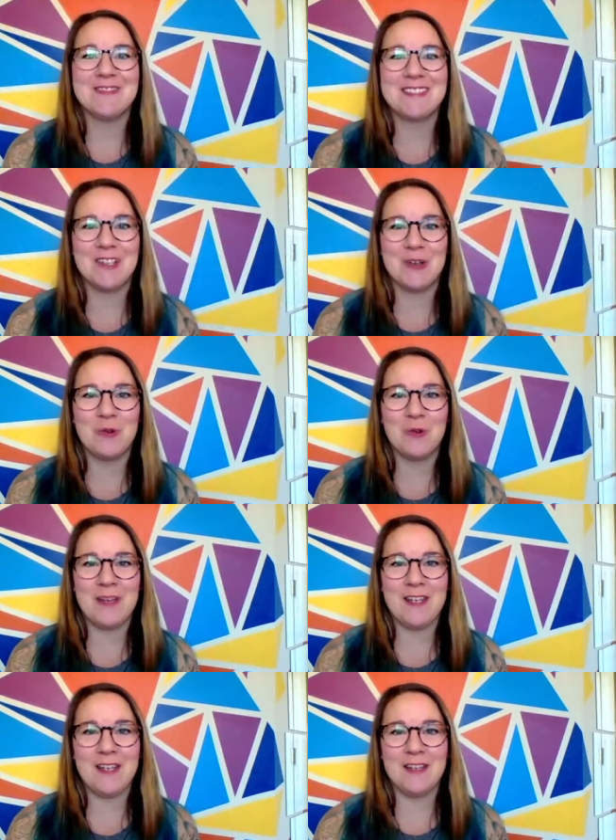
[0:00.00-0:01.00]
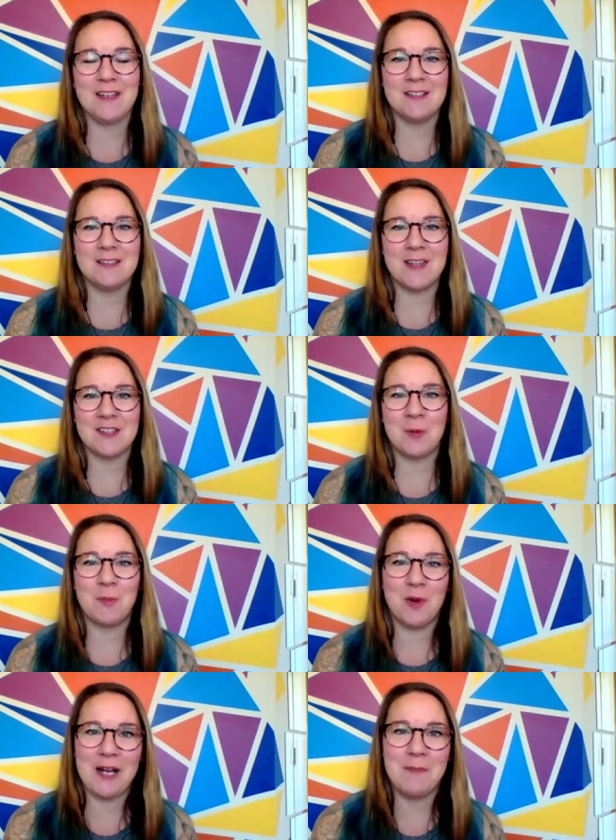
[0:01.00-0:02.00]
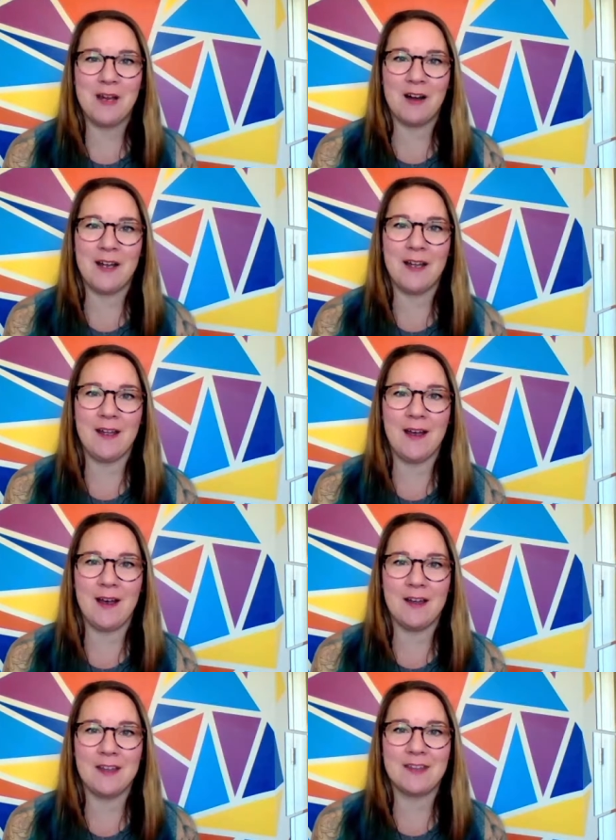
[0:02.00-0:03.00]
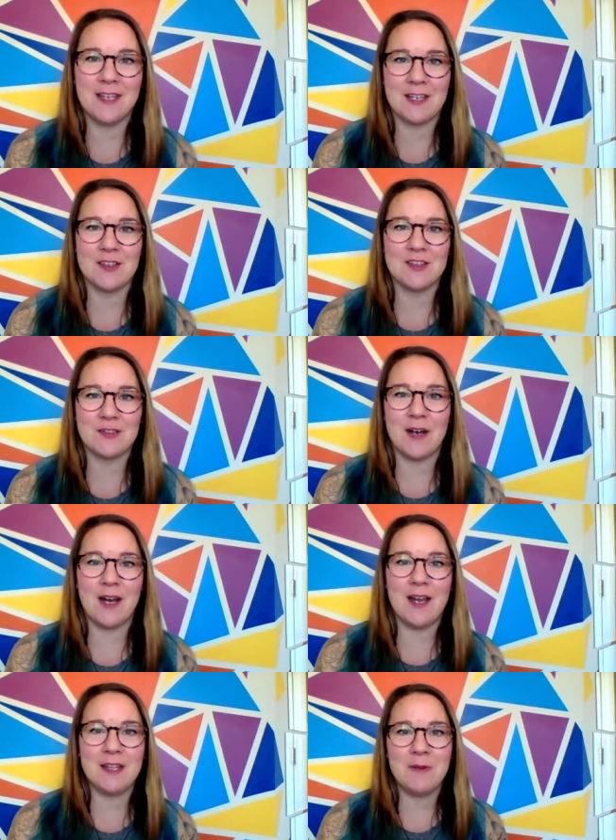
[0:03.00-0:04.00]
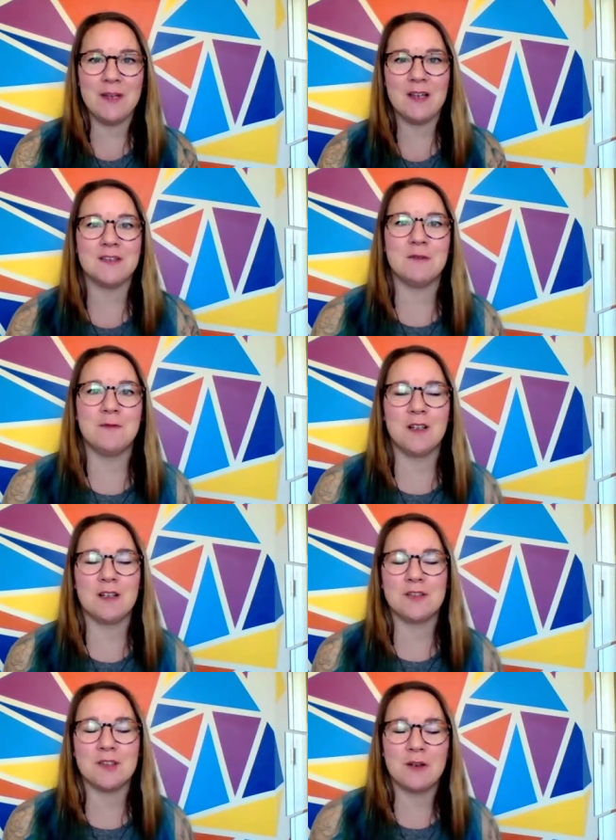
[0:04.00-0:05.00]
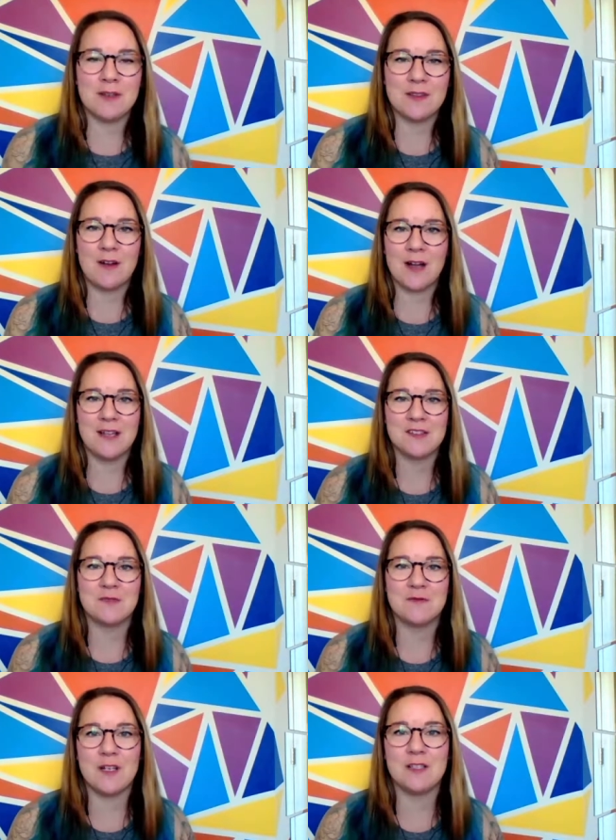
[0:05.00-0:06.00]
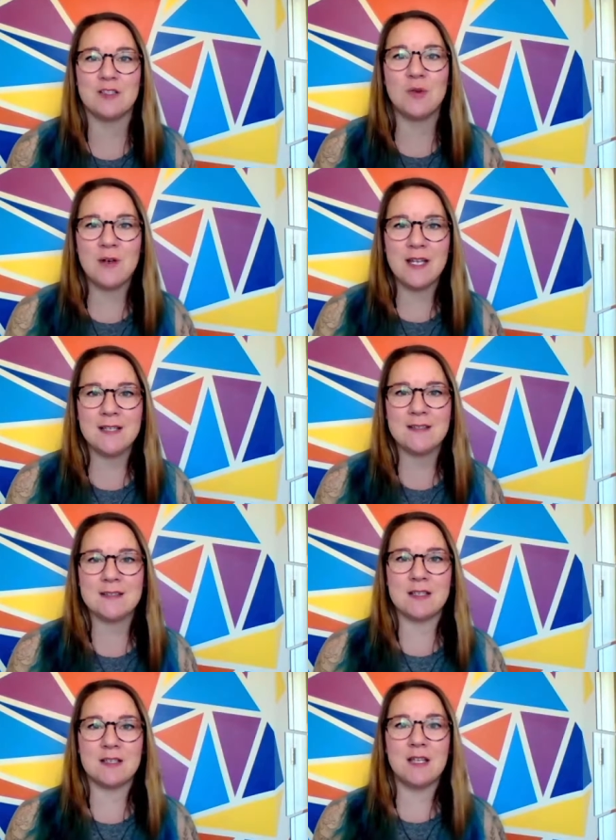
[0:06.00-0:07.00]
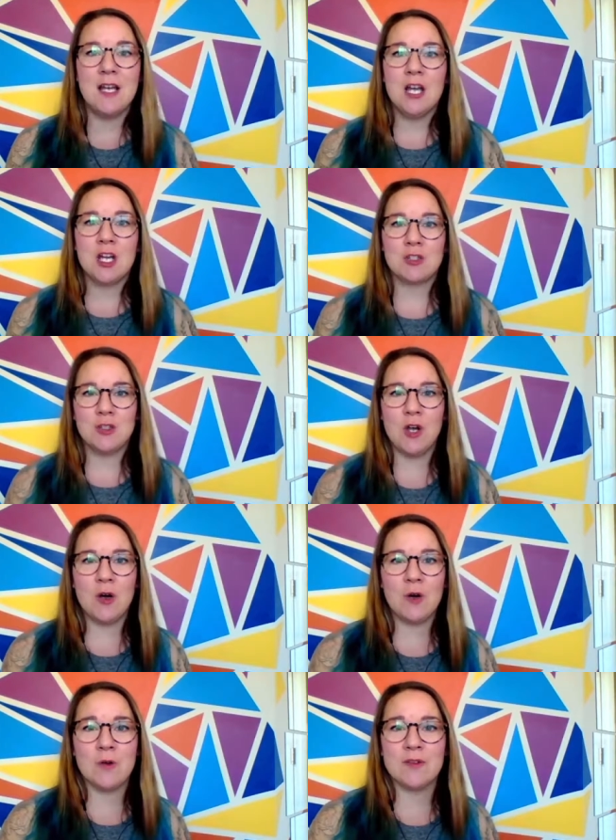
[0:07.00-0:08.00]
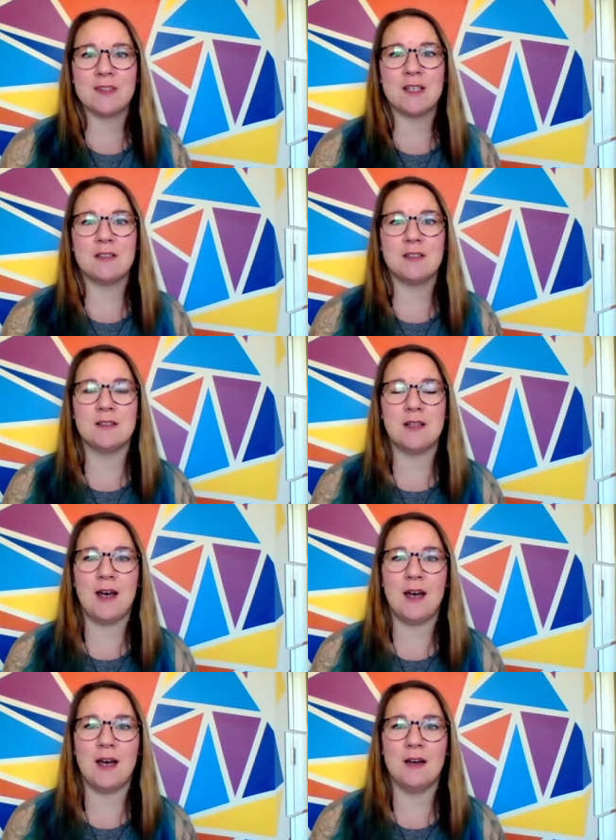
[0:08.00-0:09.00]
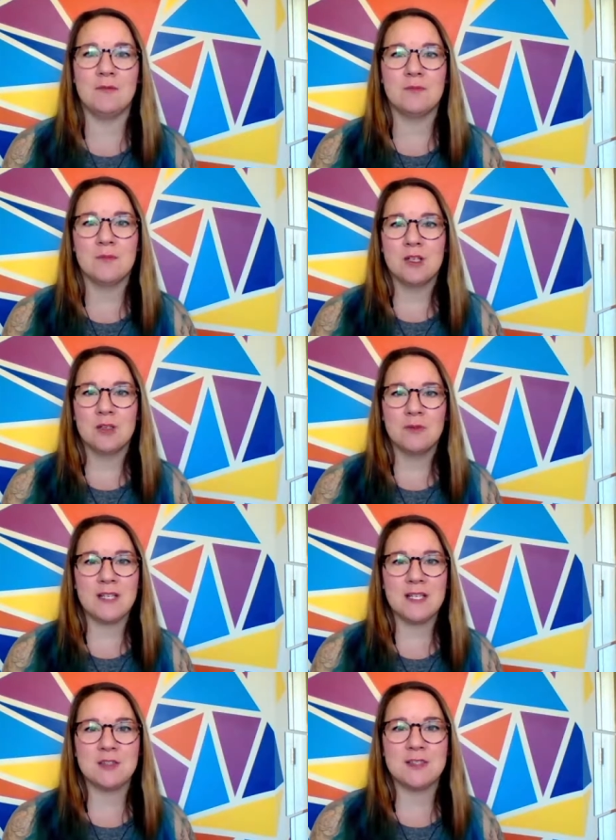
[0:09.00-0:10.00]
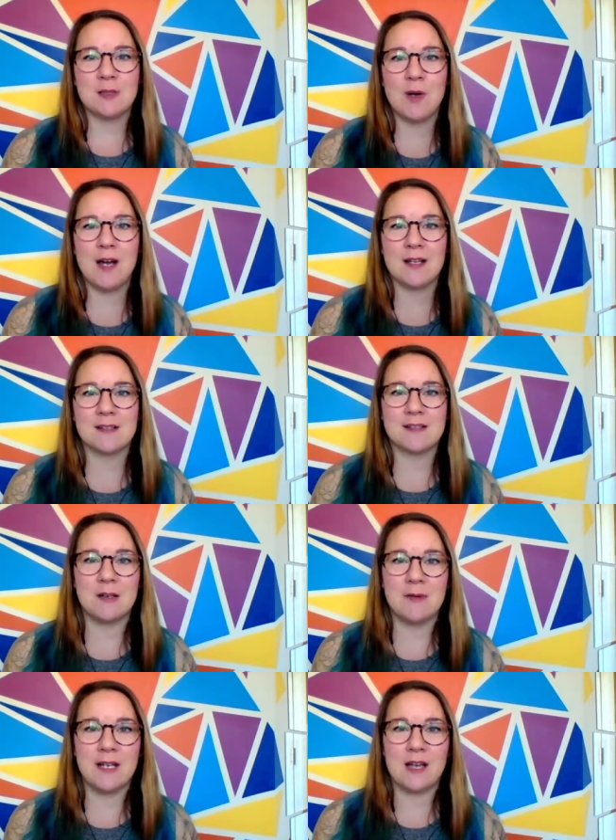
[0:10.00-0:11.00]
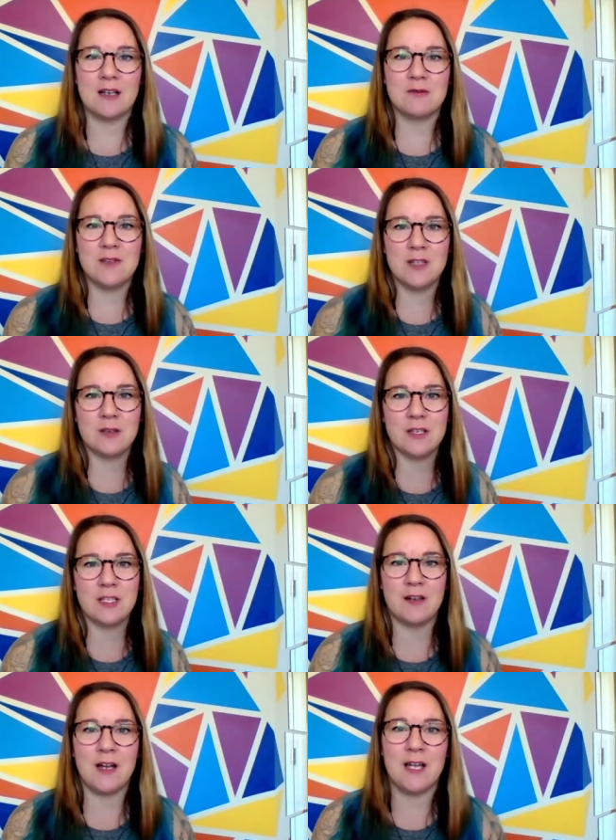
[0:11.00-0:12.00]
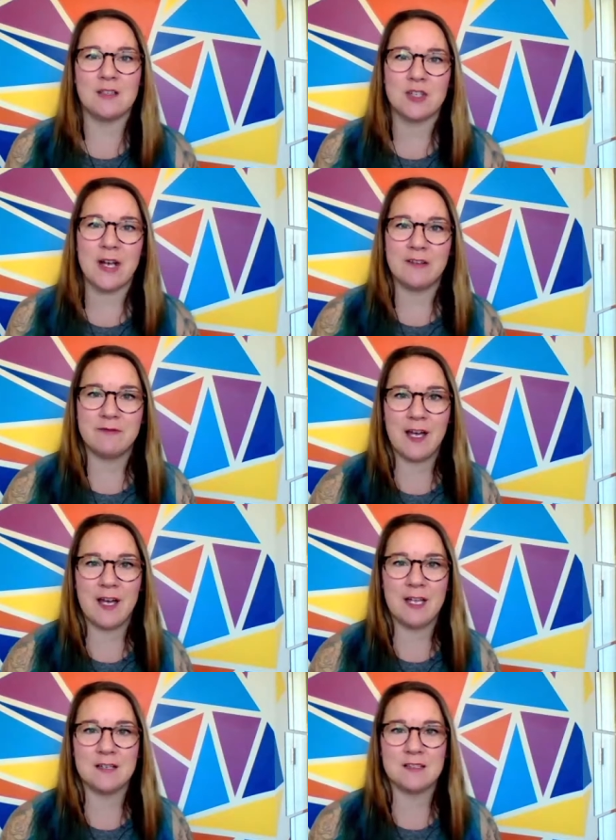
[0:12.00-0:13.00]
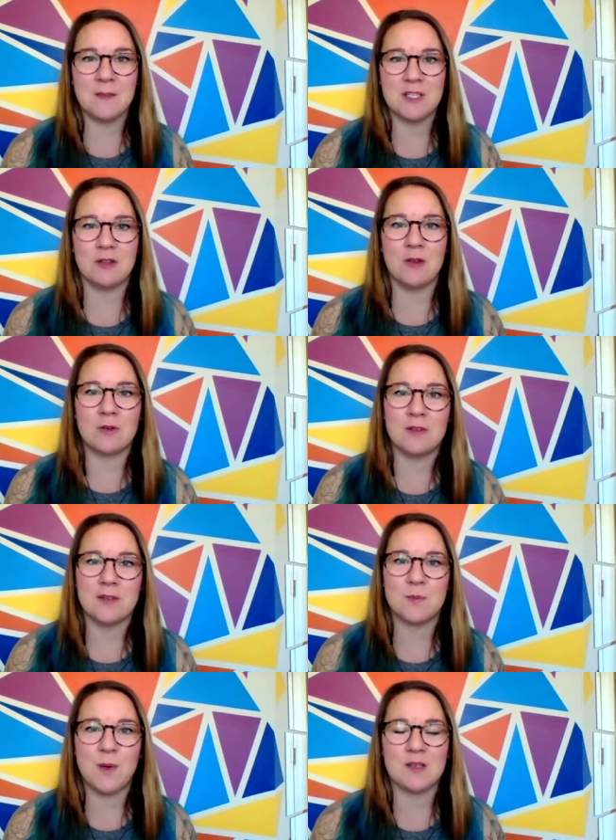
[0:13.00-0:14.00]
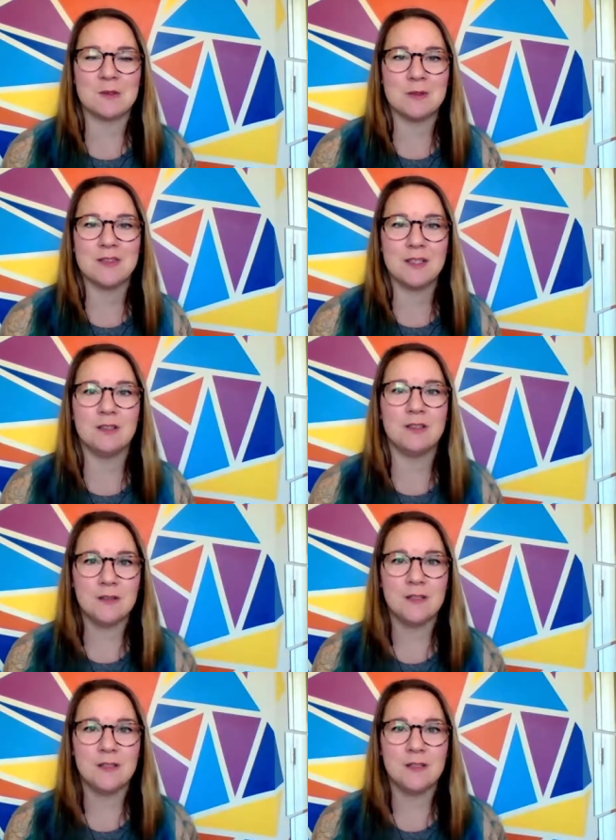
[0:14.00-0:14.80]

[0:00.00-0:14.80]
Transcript: So that's our primary thing in the store. And then we also fill our store with all kinds of fun toys and clothes and really interesting products that we kind of, curate and try to find as much local as possible too.